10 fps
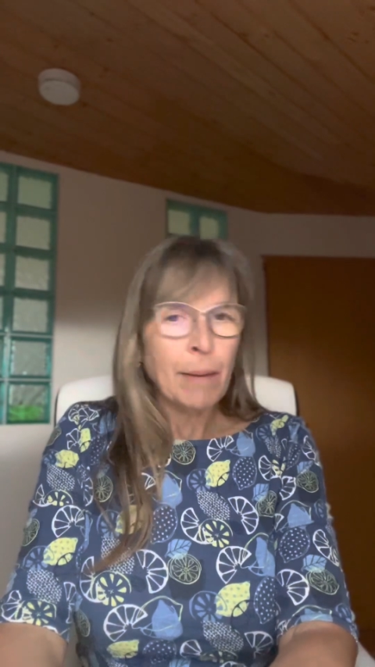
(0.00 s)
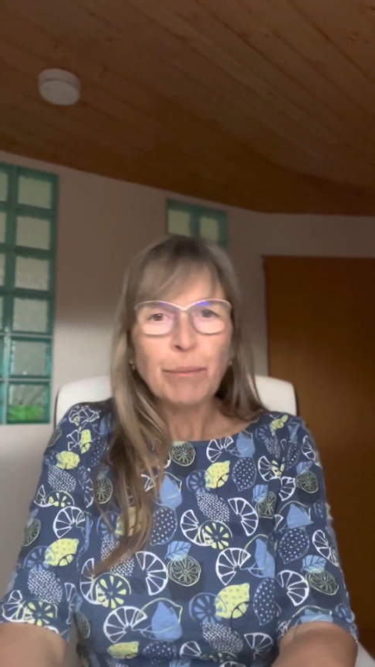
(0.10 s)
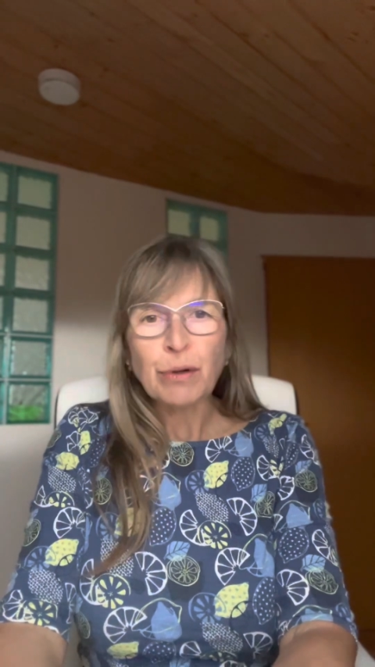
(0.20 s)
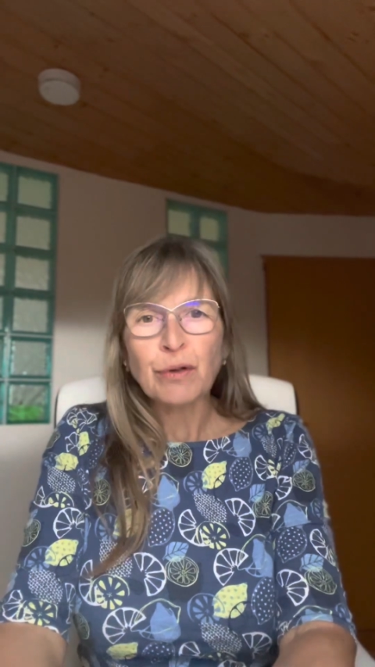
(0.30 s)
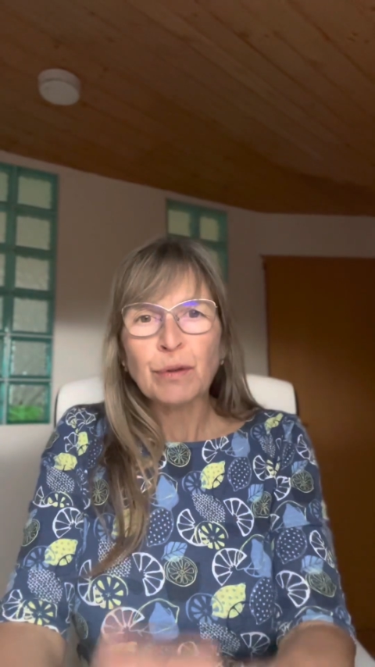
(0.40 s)

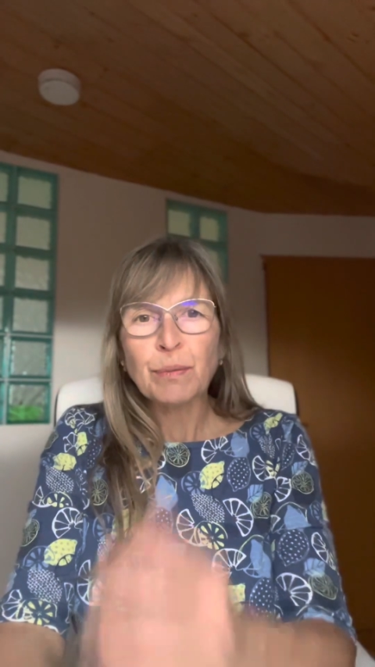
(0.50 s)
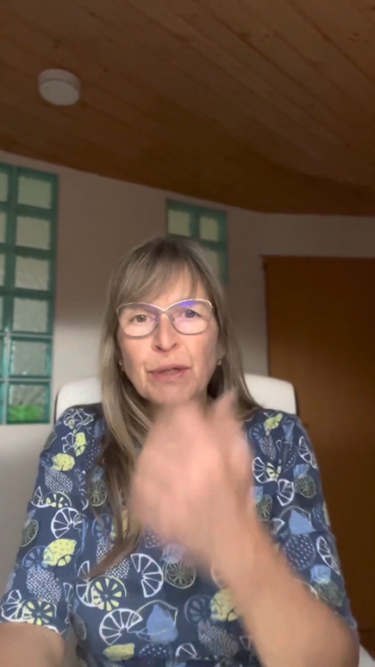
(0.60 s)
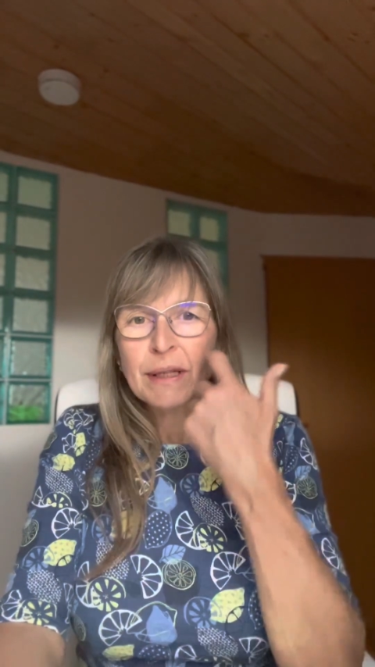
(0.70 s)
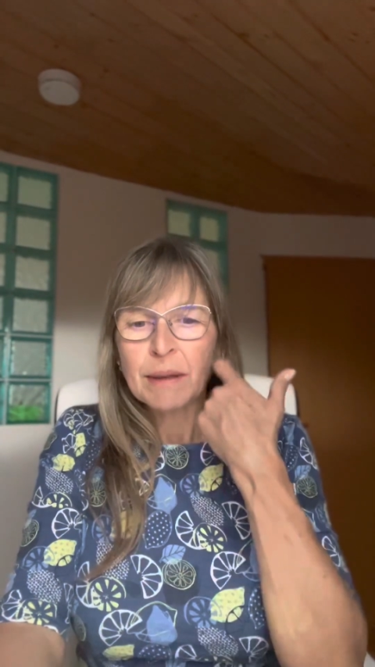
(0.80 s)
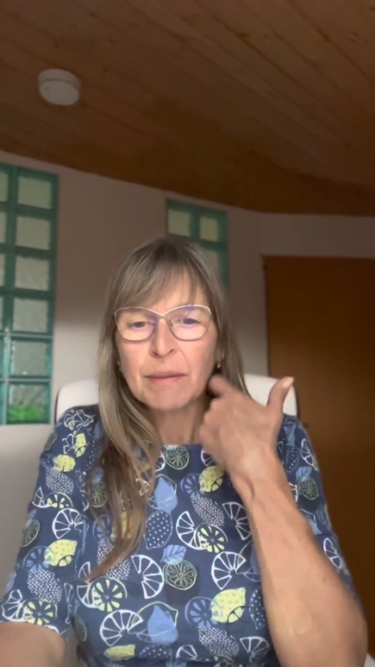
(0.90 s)

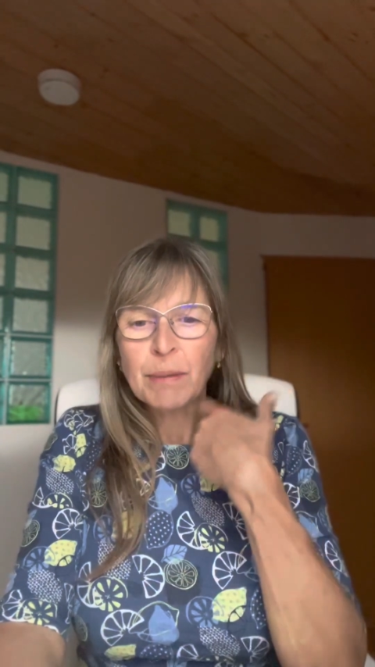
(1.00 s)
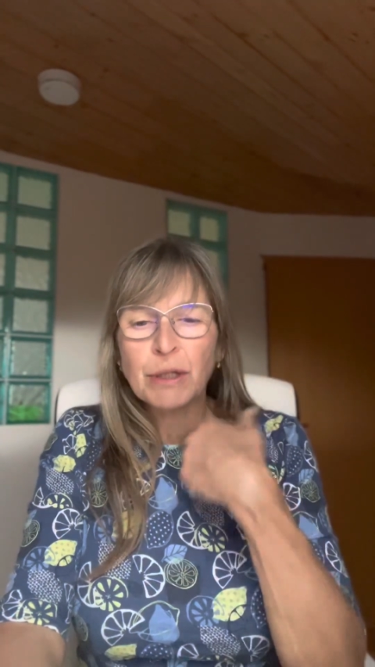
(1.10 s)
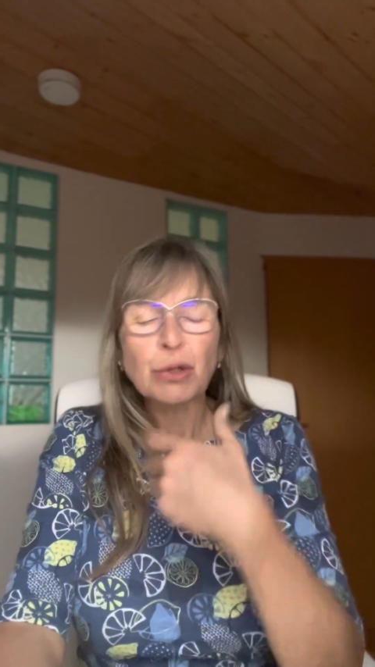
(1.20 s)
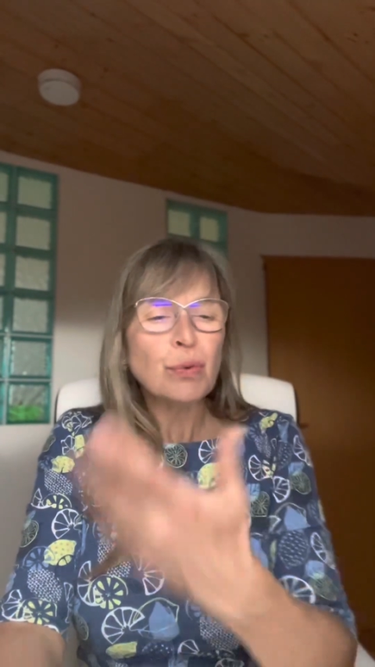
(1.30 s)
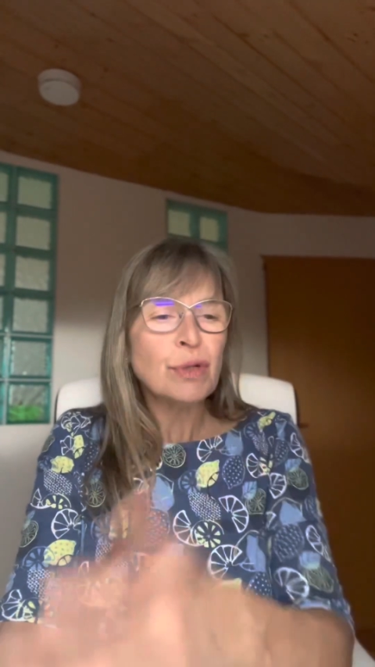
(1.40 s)
prescription,
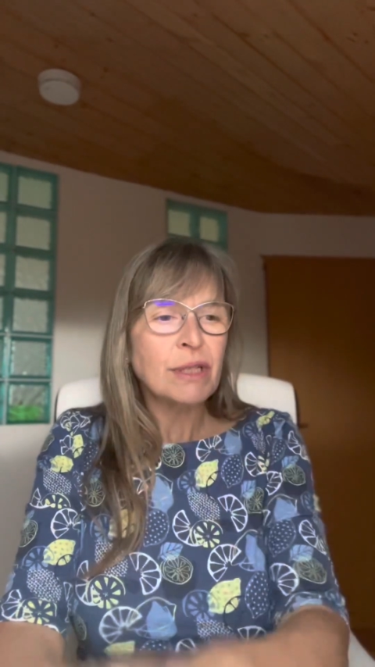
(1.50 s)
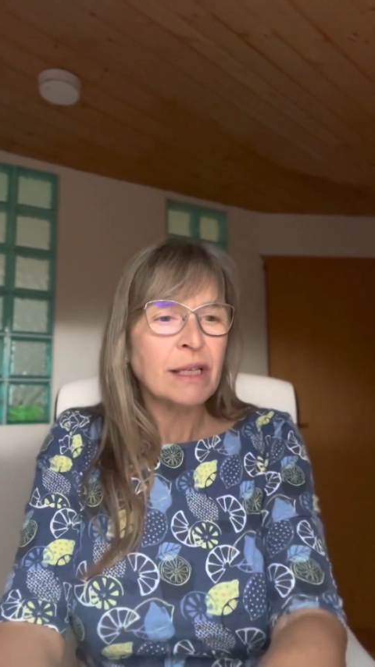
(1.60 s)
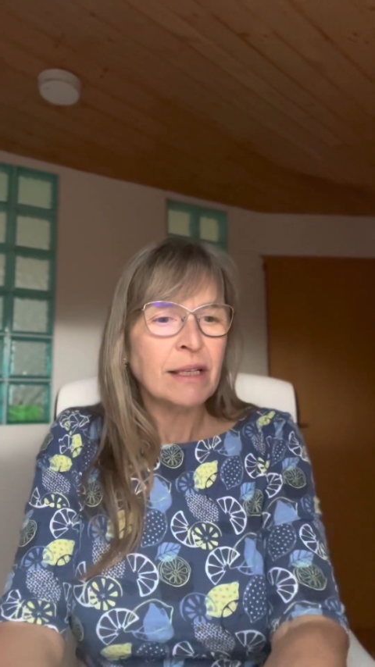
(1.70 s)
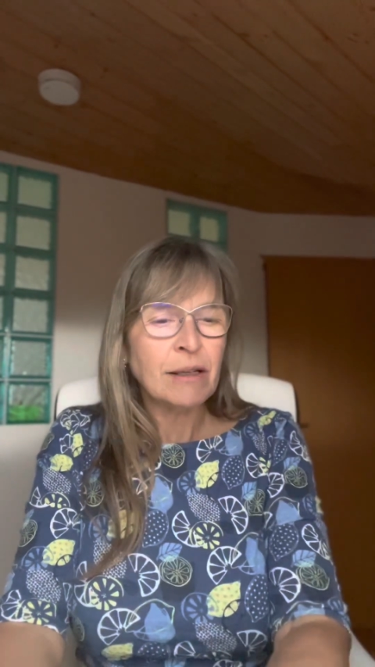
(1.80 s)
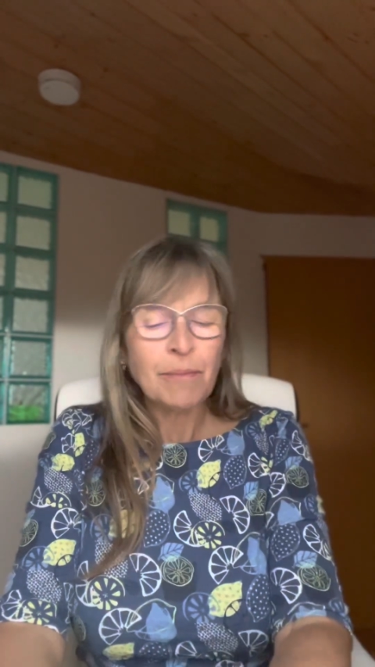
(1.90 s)
but used
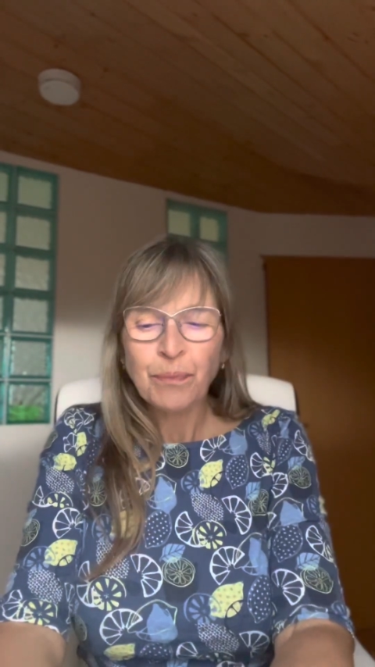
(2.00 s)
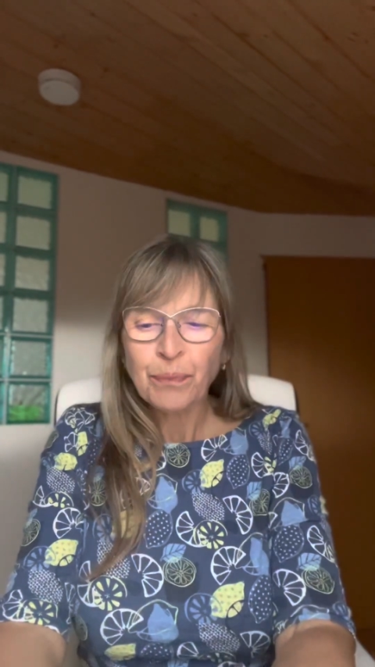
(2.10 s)
in